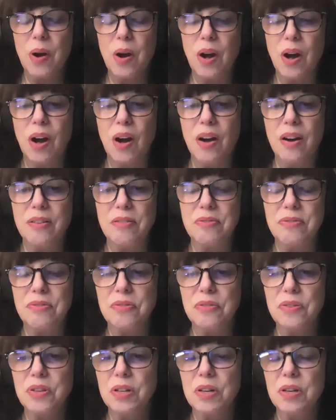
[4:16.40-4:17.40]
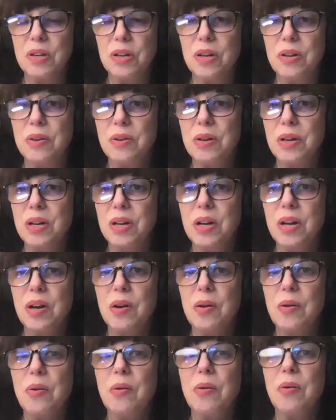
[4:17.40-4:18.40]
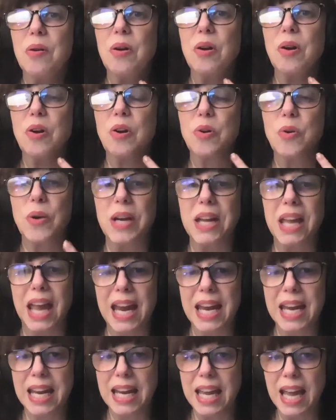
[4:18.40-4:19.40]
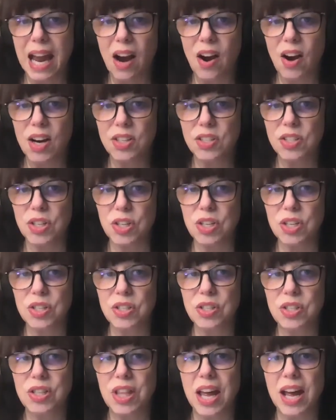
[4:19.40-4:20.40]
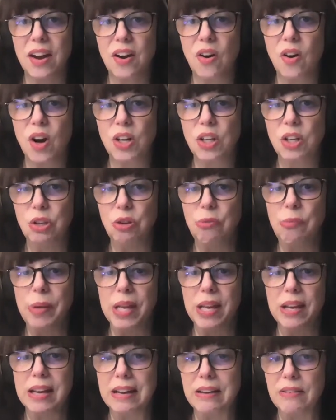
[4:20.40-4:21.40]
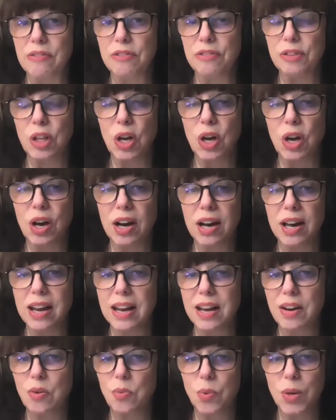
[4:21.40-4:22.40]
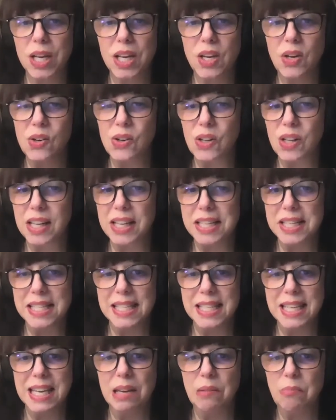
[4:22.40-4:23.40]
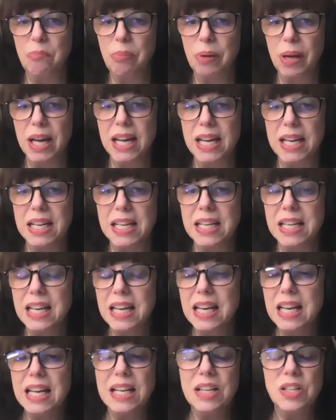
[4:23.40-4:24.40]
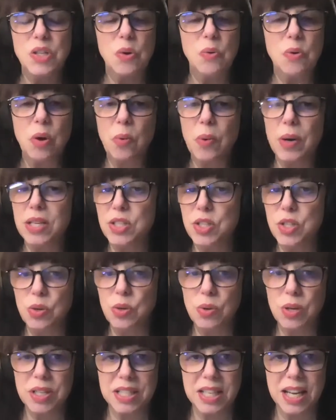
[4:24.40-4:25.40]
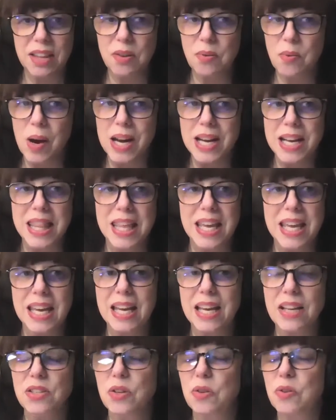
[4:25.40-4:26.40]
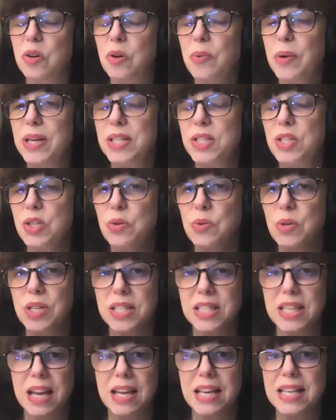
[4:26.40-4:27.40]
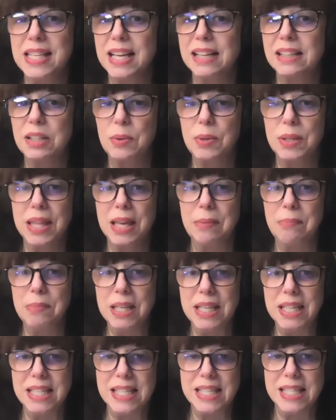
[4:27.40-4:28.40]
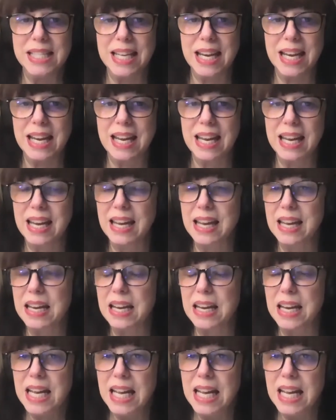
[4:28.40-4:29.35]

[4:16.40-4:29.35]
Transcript: of creating characters that are human and flawed and real and deep and don't always do or say the right thing and don't always do or say exactly what they mean to say, and